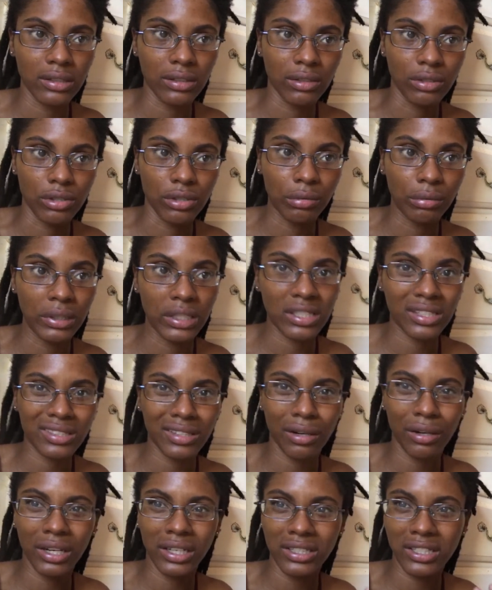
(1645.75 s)
doing
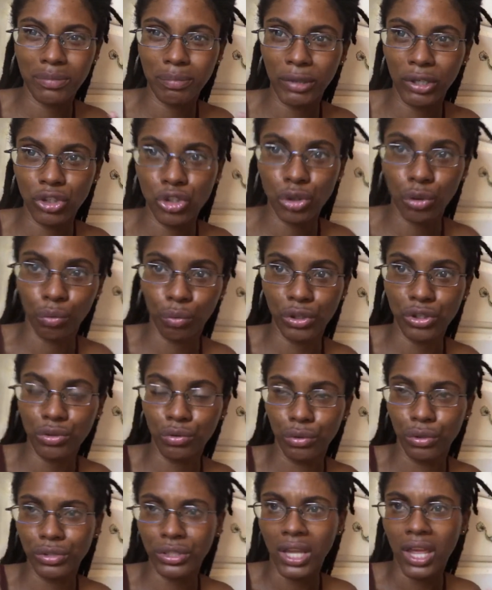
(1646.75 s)
certain spiritual
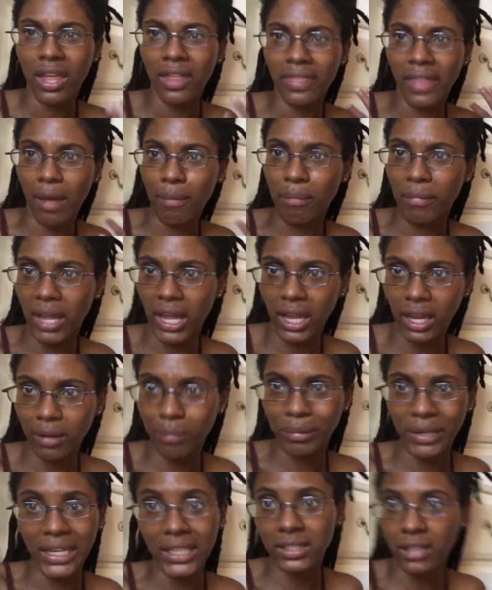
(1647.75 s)
rituals that may
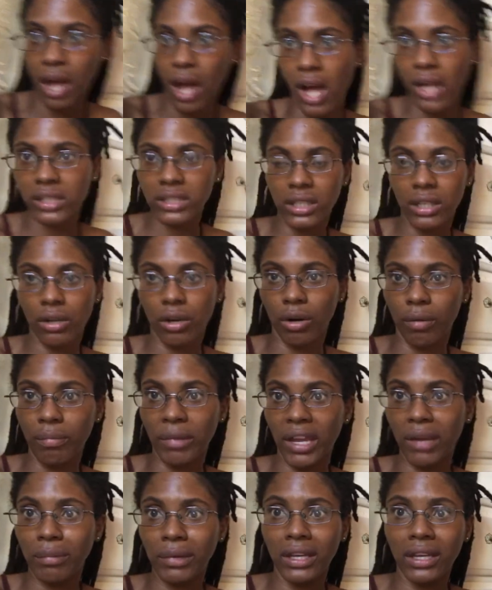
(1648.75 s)
be toxic or
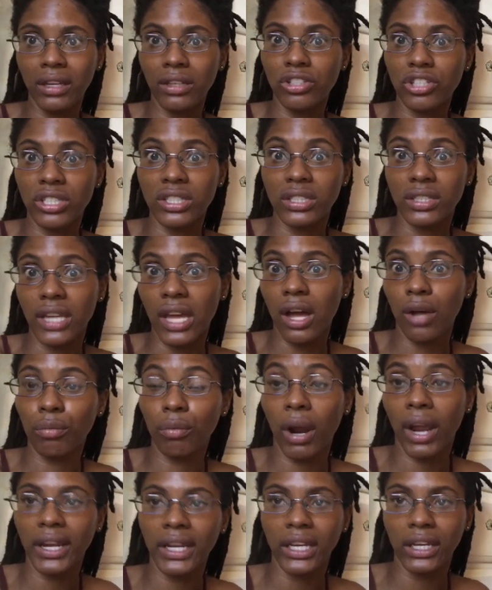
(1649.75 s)
maybe just
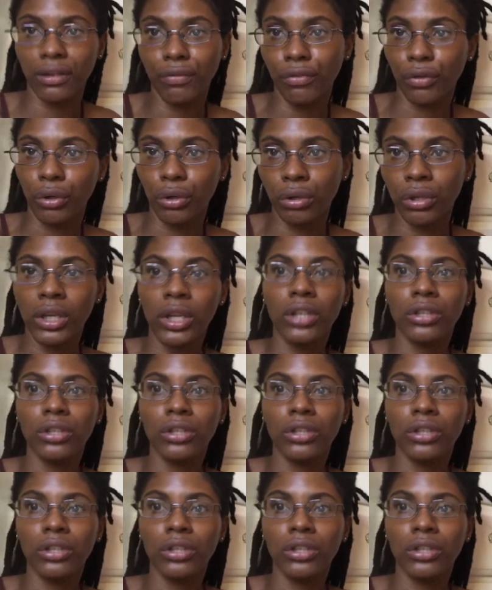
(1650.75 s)
downright evil.